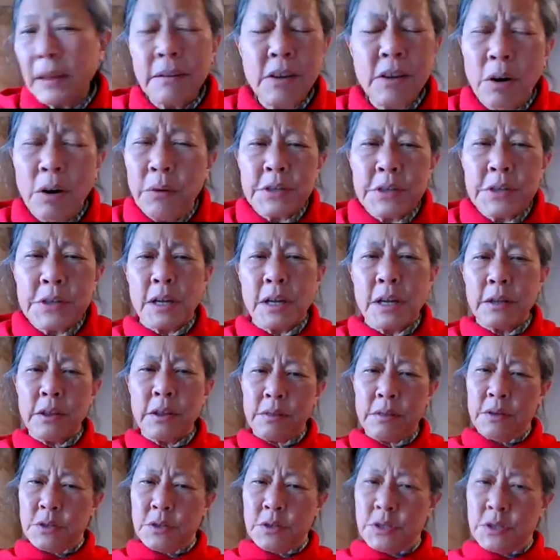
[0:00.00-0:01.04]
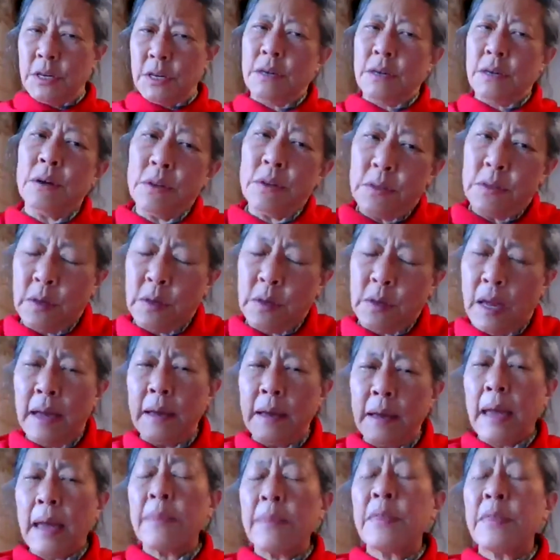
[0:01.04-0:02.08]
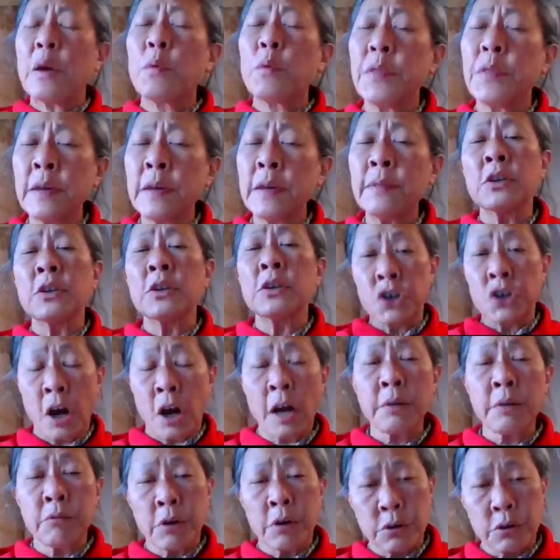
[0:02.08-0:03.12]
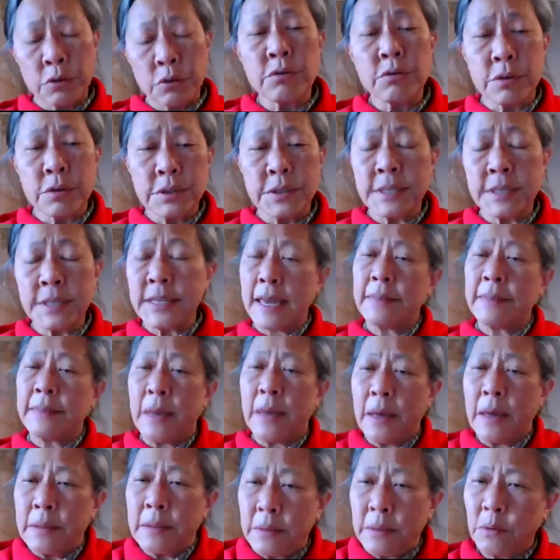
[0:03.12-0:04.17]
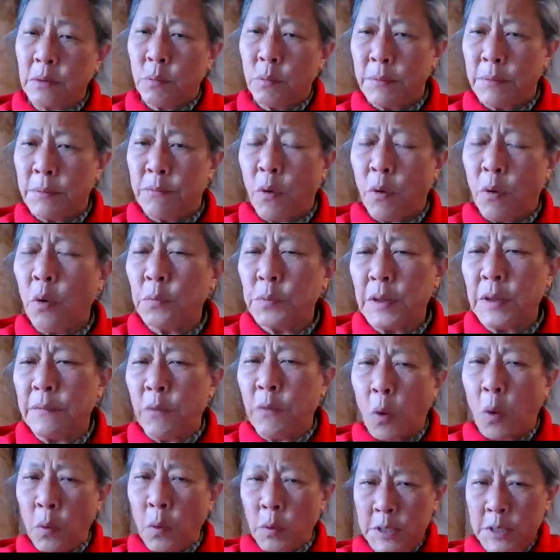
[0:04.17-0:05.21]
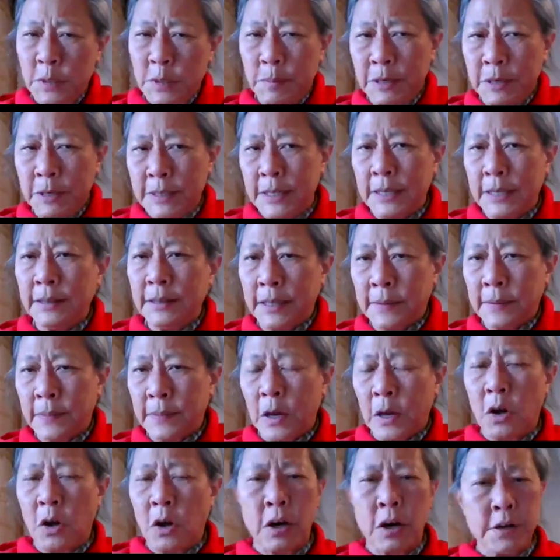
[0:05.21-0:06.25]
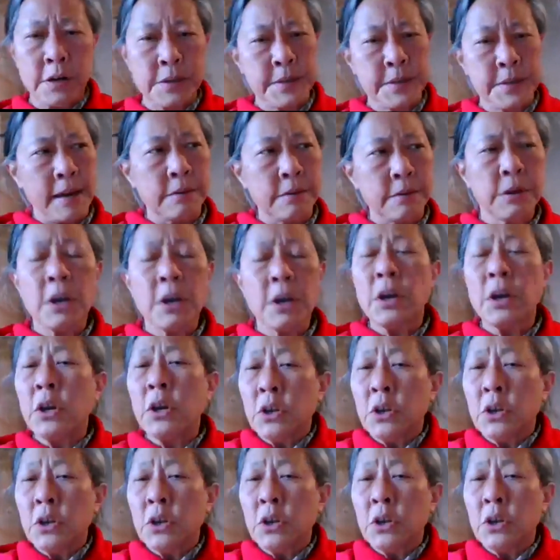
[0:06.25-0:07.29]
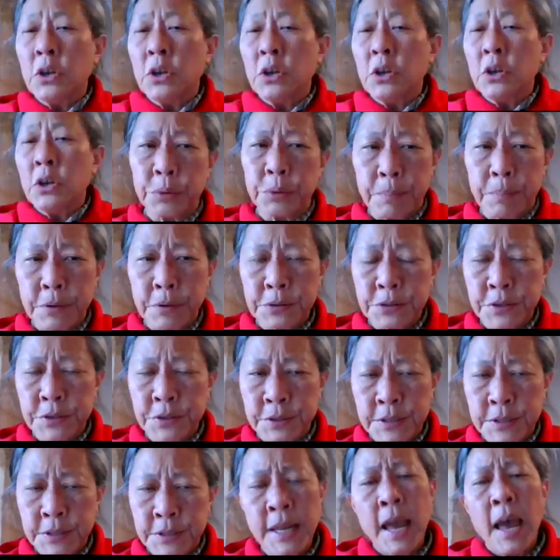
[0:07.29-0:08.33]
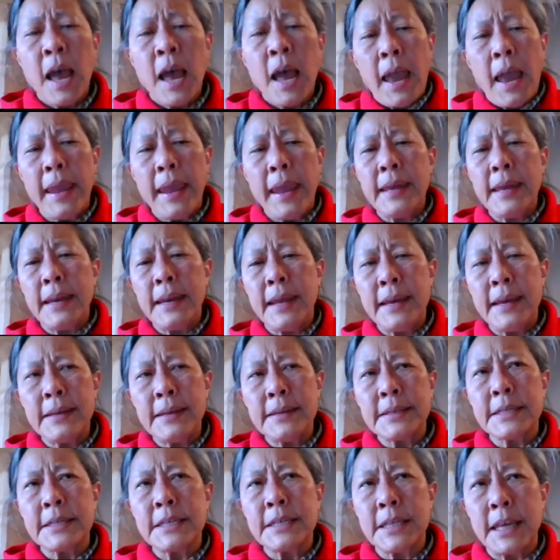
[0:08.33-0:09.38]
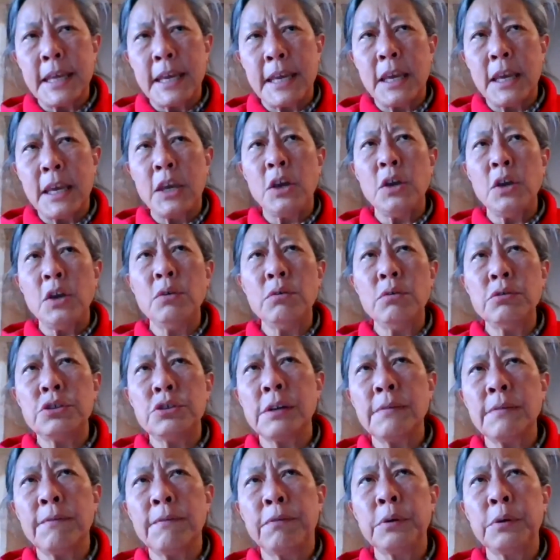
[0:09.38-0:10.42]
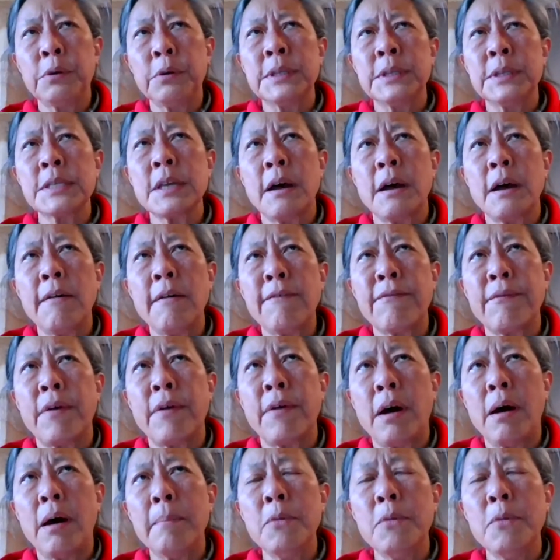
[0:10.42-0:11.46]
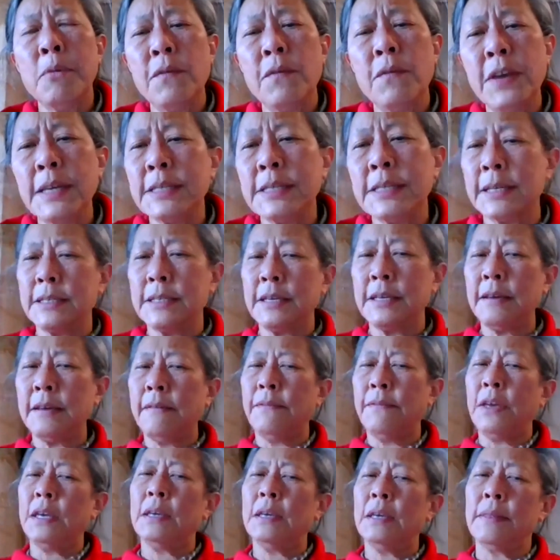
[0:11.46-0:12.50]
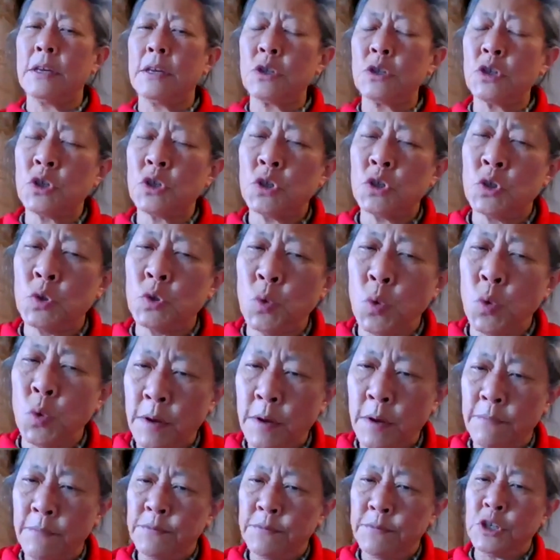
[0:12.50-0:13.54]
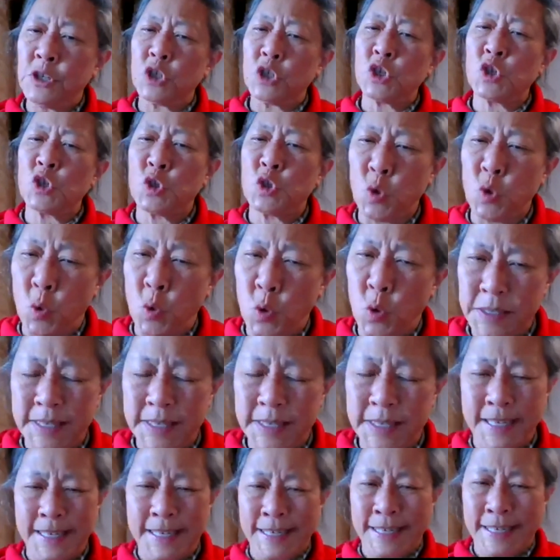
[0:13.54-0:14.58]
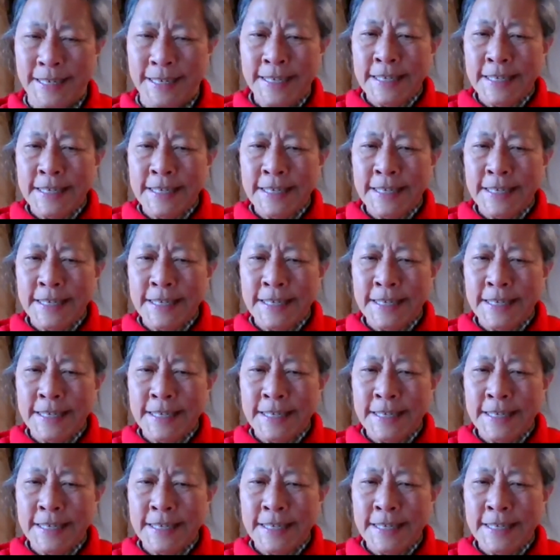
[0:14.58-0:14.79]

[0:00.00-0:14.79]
you know, I think within the genre you could say that they've always been dealing the cards out to older persons. It is the huge influence of movies and TV that sort of distorts it,